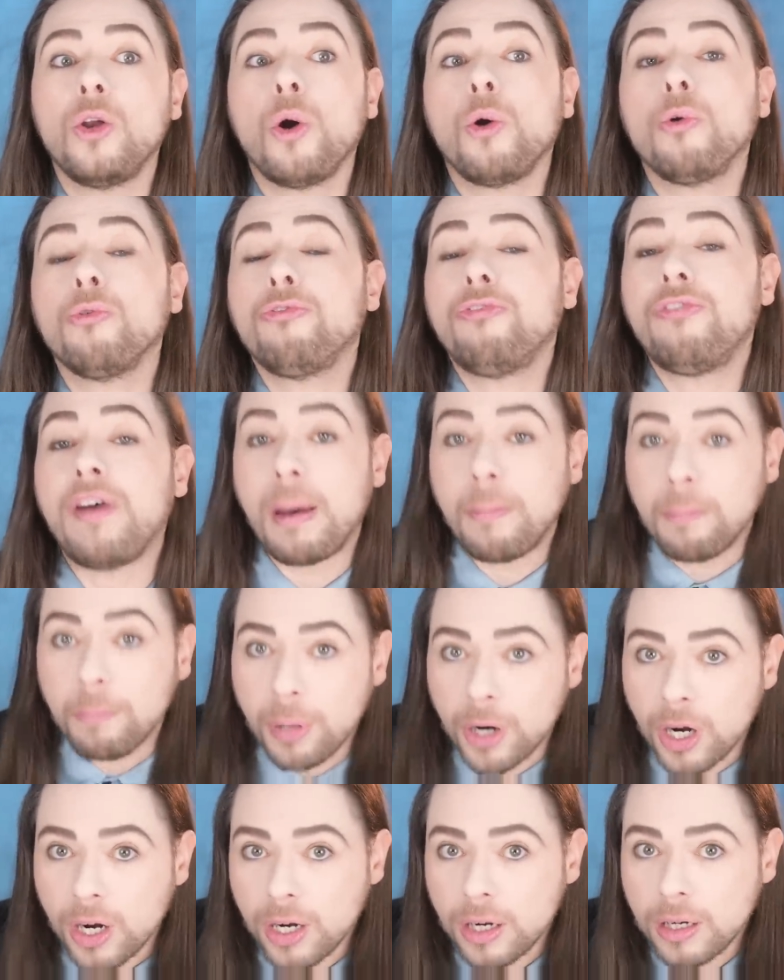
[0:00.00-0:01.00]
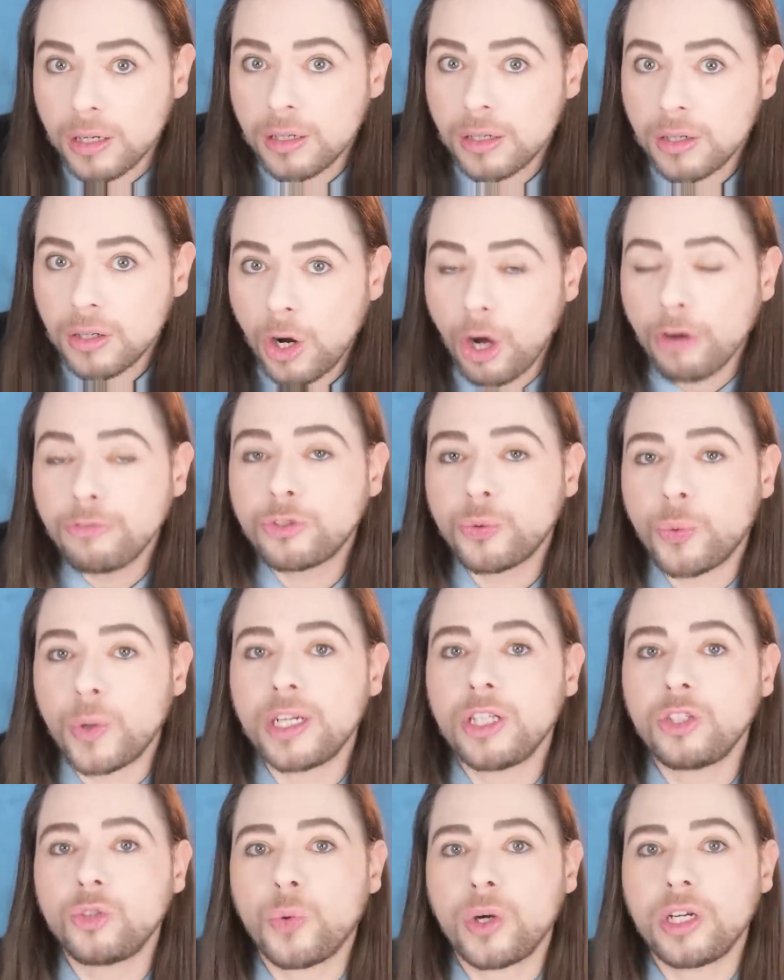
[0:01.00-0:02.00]
November of
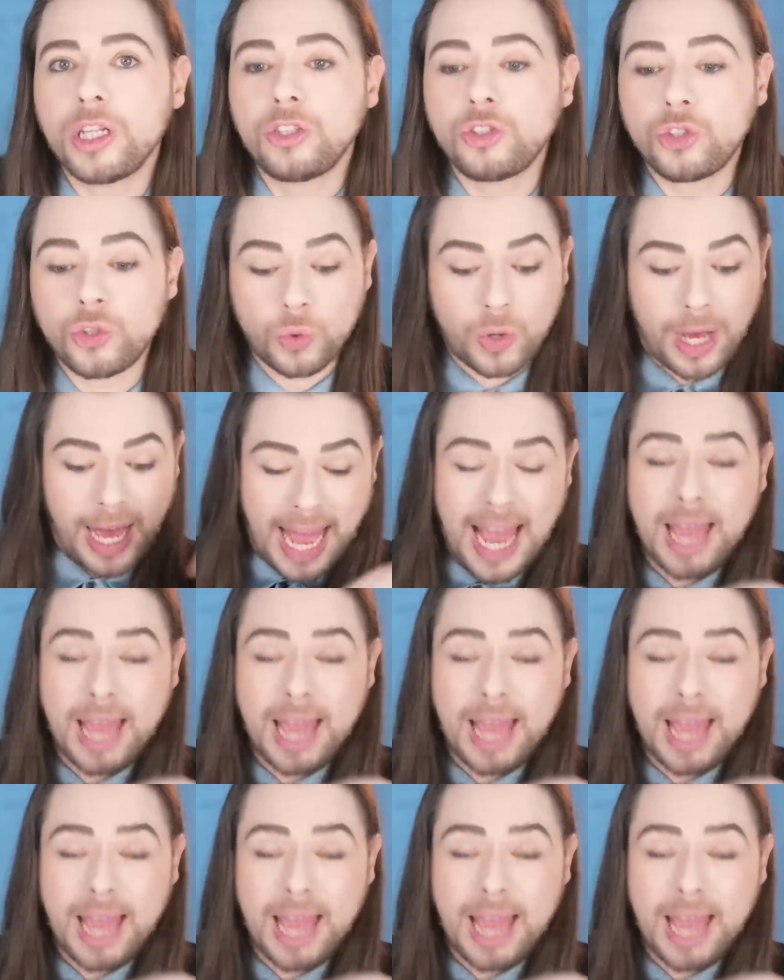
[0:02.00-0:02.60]
2022.